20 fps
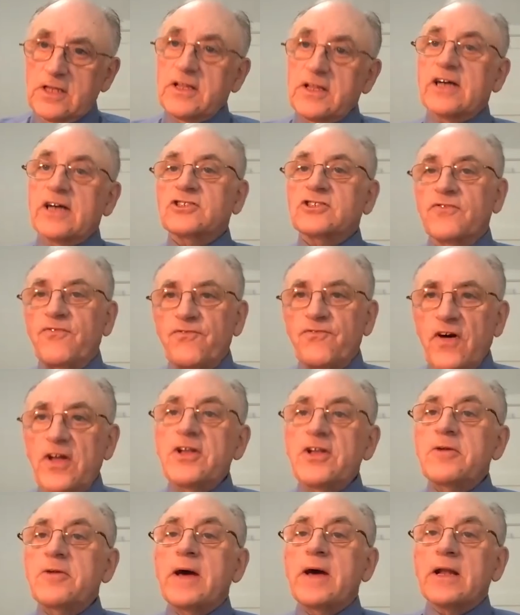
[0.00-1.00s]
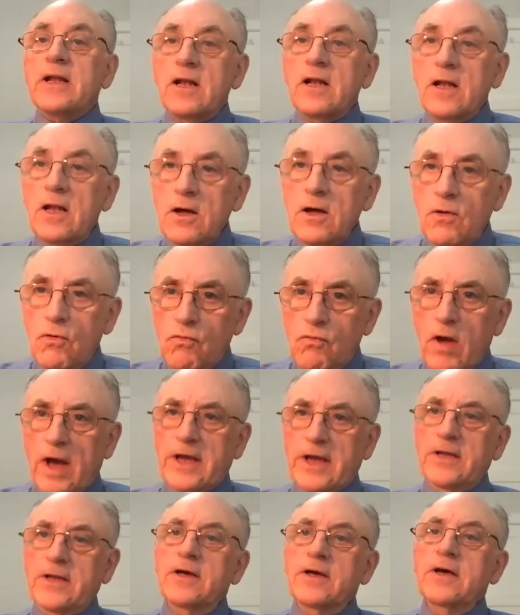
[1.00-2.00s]
That's a fundamental
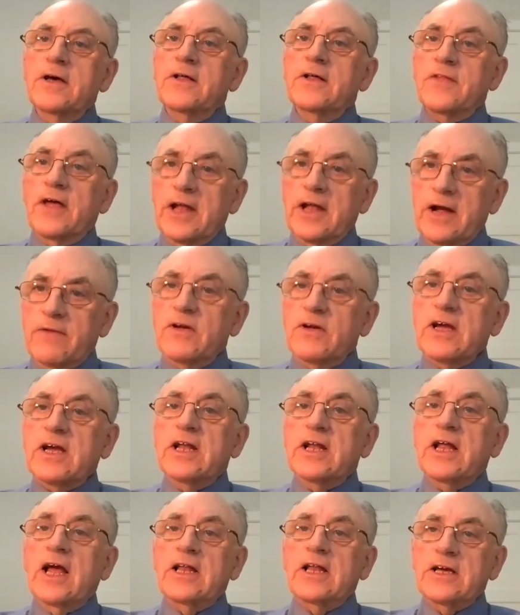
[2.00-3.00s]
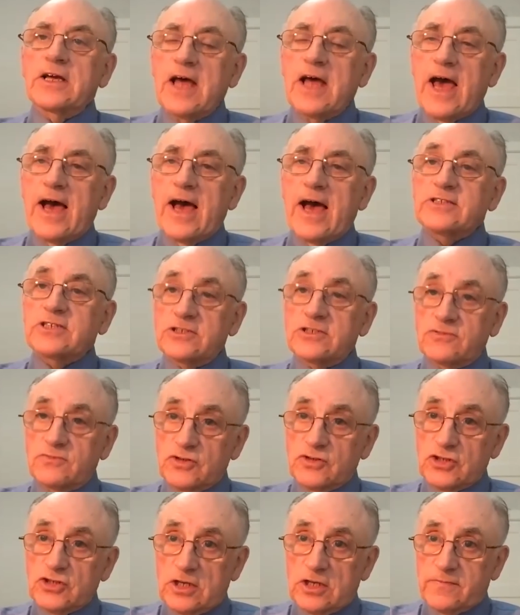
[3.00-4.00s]
right that every Canadian has as a
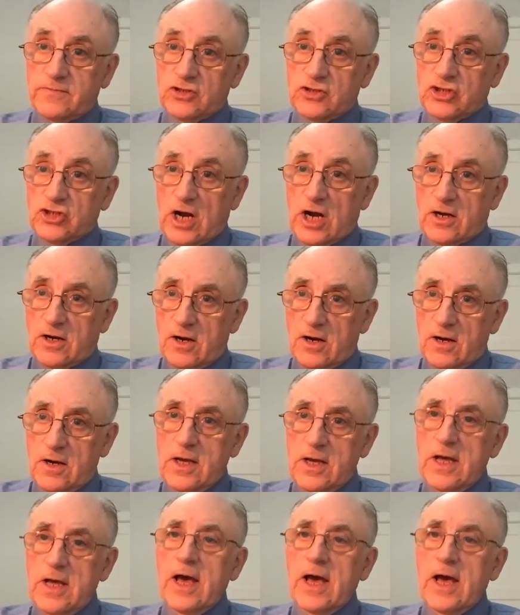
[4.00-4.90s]
result of the Charter.